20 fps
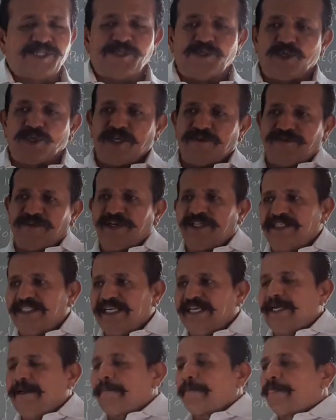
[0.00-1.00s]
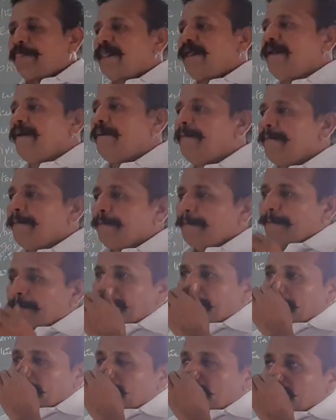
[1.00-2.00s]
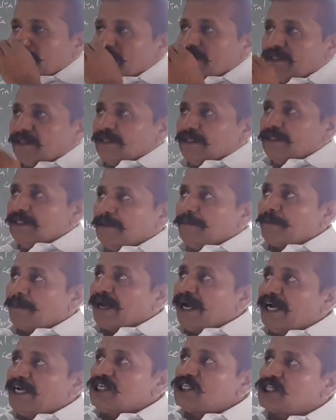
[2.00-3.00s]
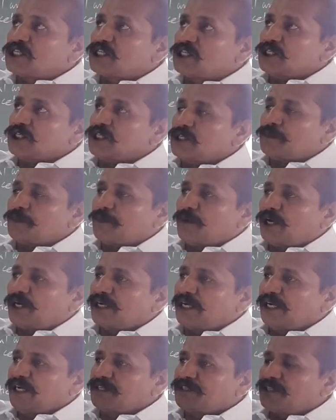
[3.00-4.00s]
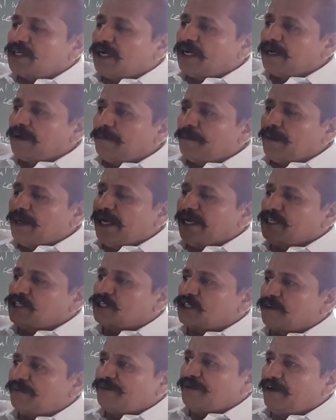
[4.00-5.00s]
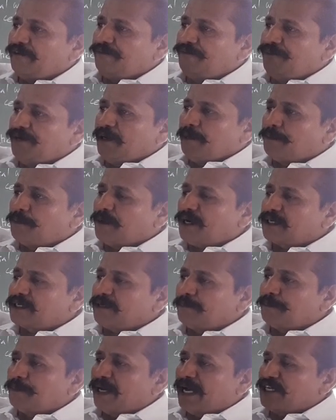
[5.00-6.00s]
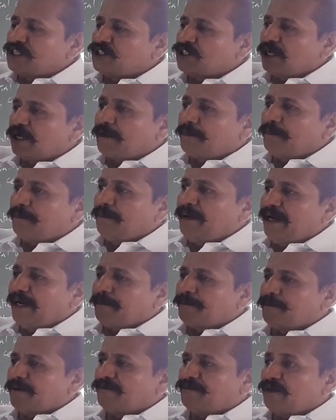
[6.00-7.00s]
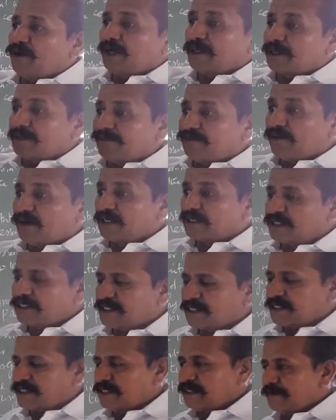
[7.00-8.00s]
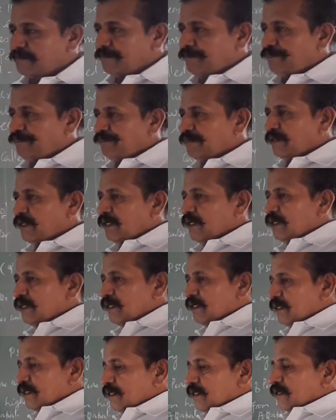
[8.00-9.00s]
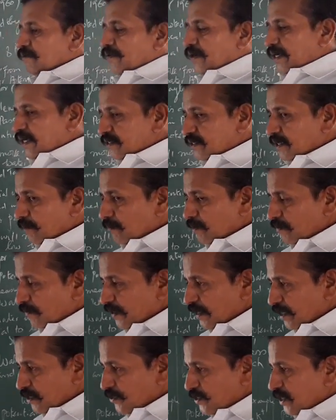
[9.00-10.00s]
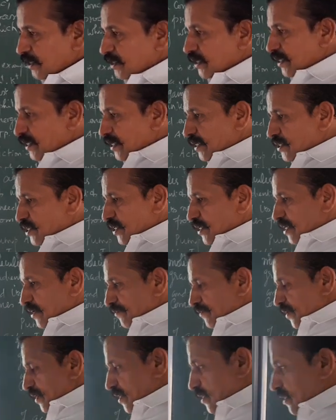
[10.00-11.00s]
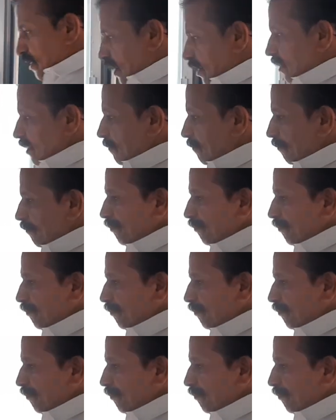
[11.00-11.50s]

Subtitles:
you know everything. The plants particles are, plants of every part of plants are made up of lot of waters. For example, you can see the each and every cell